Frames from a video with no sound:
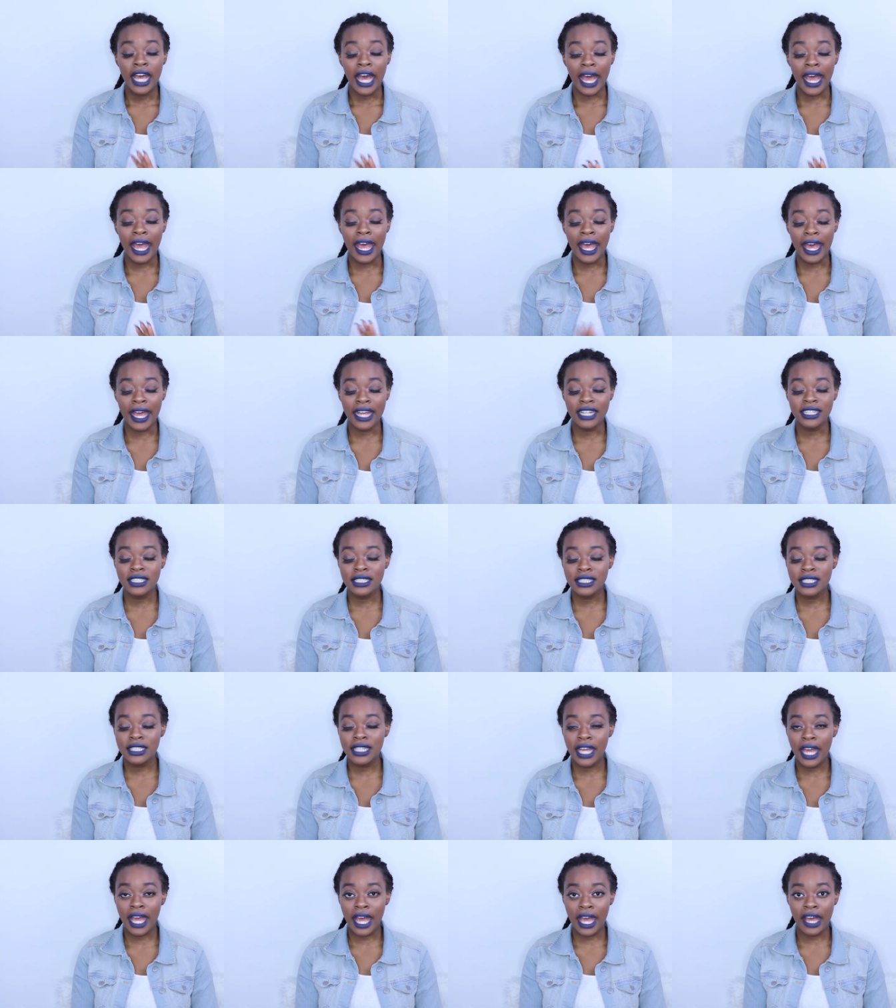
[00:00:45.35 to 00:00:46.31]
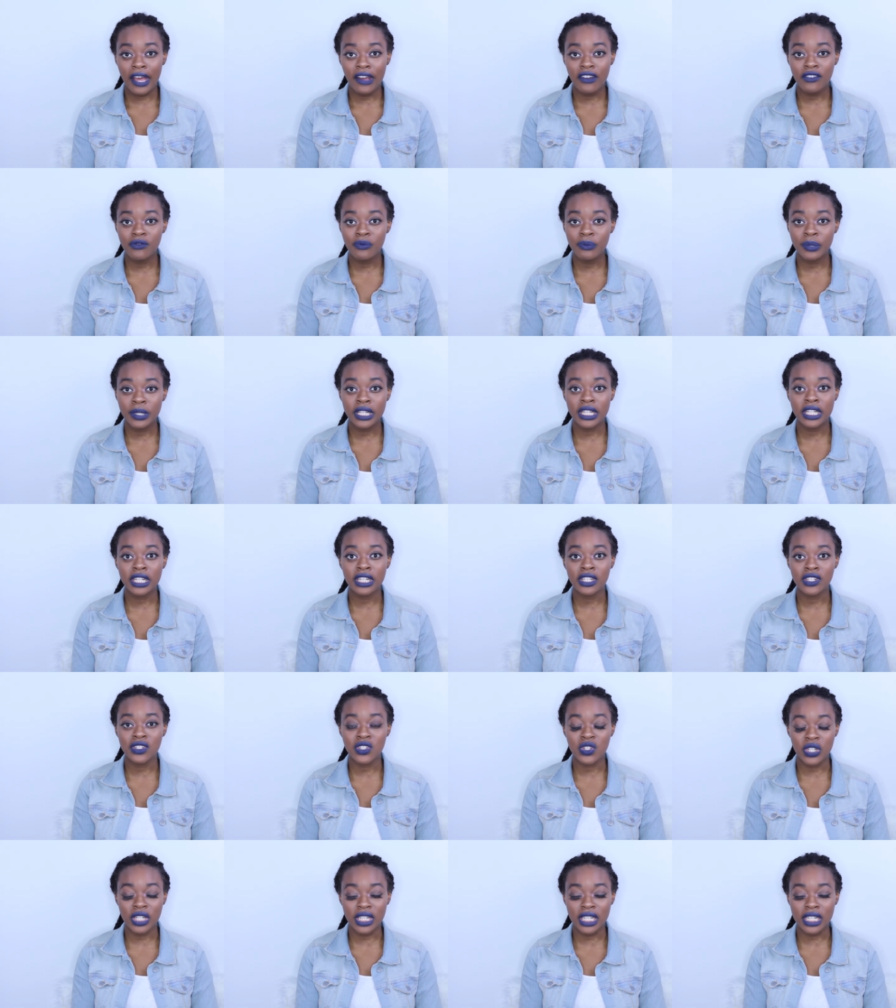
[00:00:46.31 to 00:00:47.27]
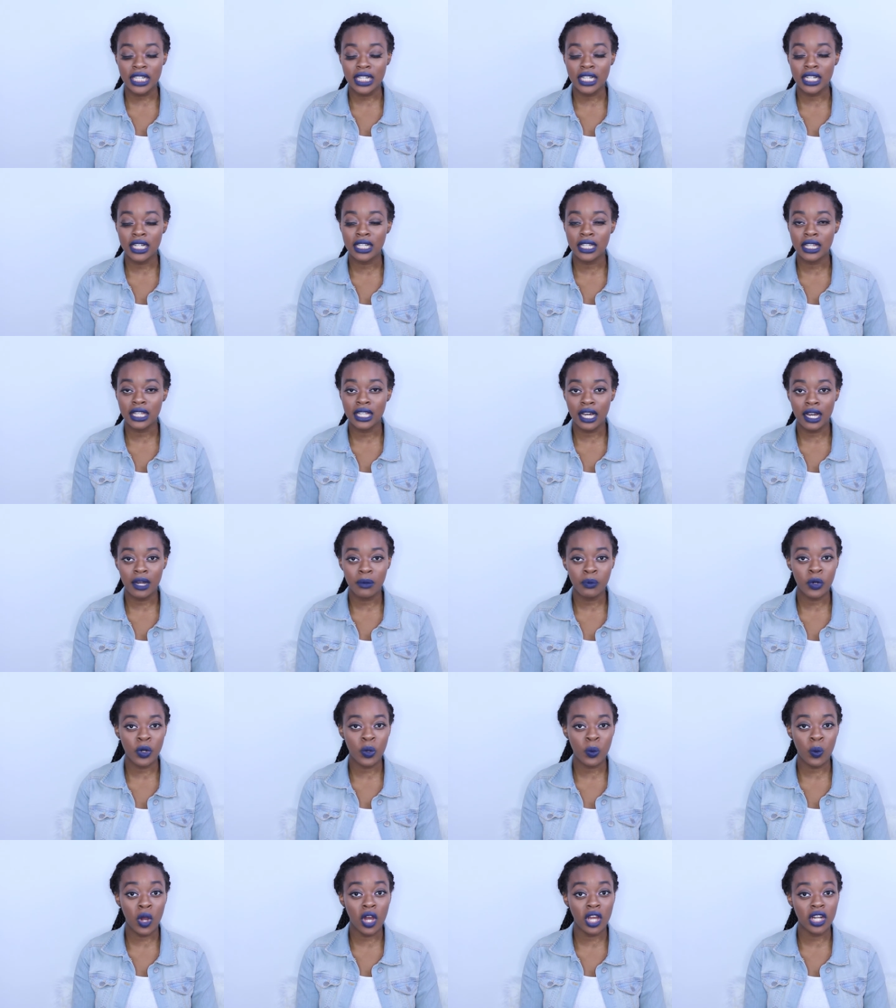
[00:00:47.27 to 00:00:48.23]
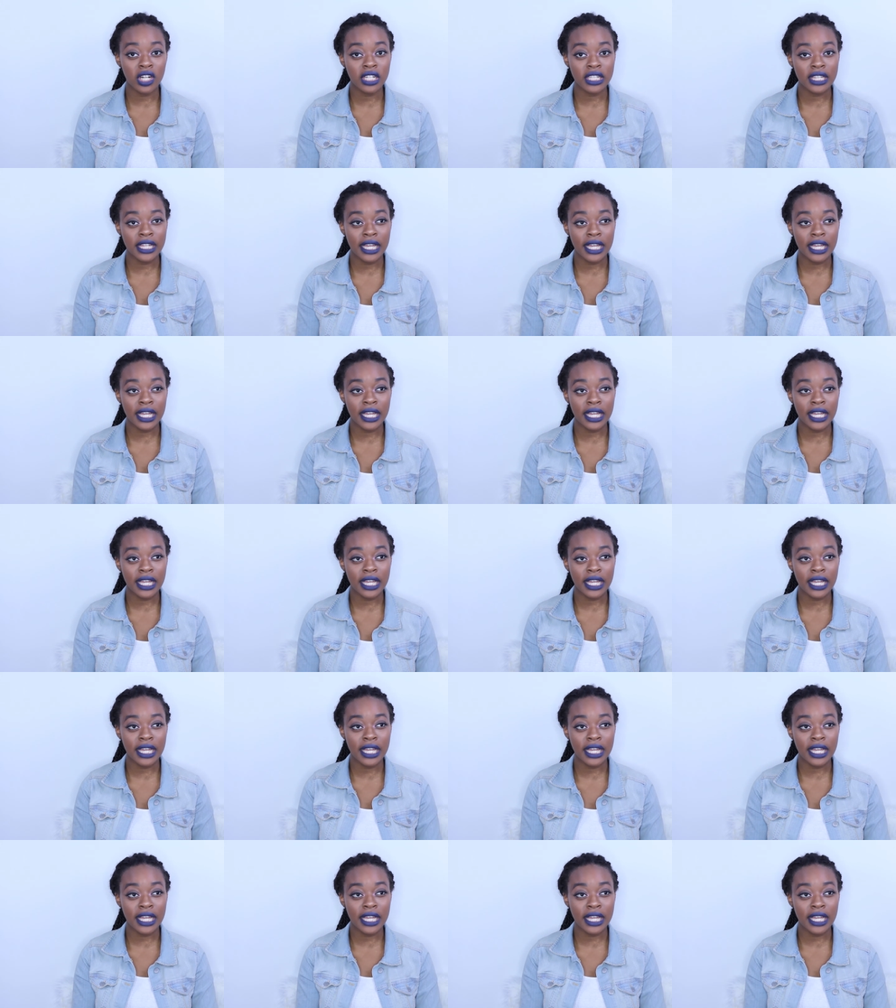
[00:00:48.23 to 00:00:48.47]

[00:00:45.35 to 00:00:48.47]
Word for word: I actually have been drinking a lot more water.